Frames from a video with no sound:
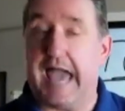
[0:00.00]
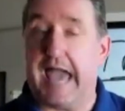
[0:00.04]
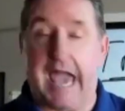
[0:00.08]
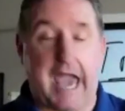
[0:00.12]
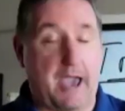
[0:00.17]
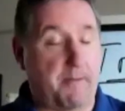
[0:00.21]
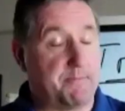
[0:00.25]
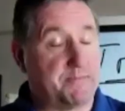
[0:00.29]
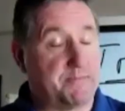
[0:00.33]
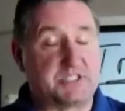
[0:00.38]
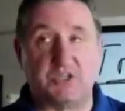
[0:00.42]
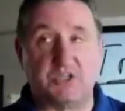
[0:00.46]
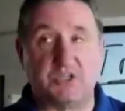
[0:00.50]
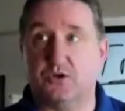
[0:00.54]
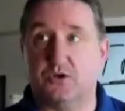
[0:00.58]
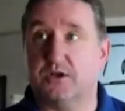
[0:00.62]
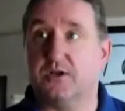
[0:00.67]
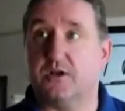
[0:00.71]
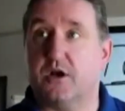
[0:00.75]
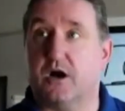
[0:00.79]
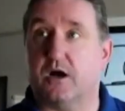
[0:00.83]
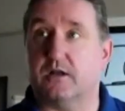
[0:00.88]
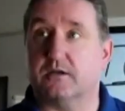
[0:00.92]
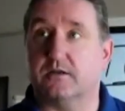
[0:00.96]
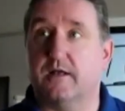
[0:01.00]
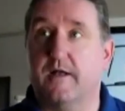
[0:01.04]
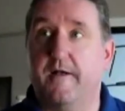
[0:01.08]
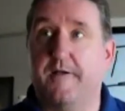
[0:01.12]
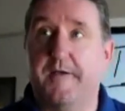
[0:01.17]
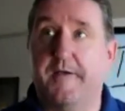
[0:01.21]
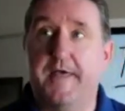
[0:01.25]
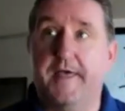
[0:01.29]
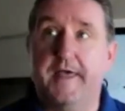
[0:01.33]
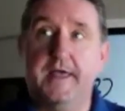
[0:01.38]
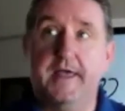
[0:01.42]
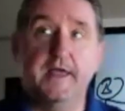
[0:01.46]
Absolutely not.
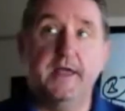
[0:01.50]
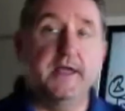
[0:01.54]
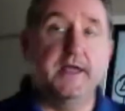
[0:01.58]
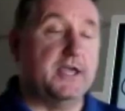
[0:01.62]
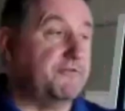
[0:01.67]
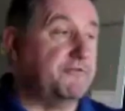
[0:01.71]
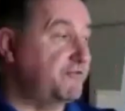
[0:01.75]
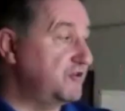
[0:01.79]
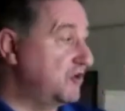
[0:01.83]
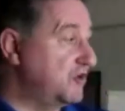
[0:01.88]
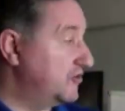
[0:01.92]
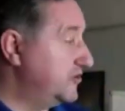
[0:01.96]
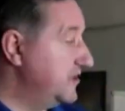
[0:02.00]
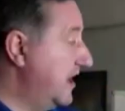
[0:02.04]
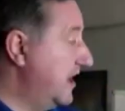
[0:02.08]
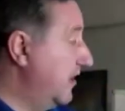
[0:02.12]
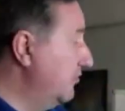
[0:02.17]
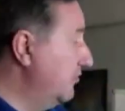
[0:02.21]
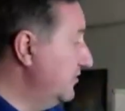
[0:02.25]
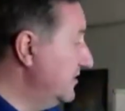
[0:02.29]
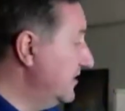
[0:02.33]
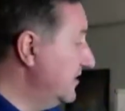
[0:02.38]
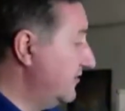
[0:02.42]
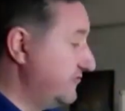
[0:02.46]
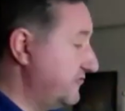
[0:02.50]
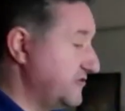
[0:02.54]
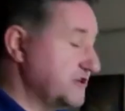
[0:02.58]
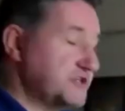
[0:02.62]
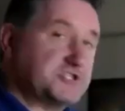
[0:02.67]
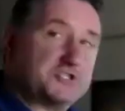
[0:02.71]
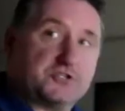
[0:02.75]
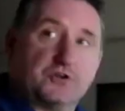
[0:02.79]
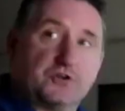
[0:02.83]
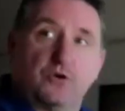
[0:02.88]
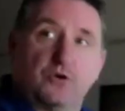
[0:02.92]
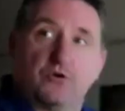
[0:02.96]
If you're the owner of the
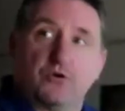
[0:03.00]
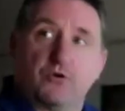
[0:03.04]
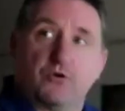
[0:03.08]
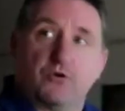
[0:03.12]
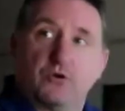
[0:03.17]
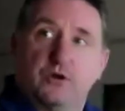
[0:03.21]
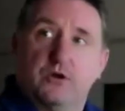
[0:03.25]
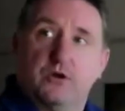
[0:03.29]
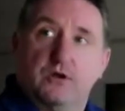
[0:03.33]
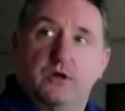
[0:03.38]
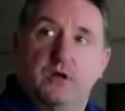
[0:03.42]
store,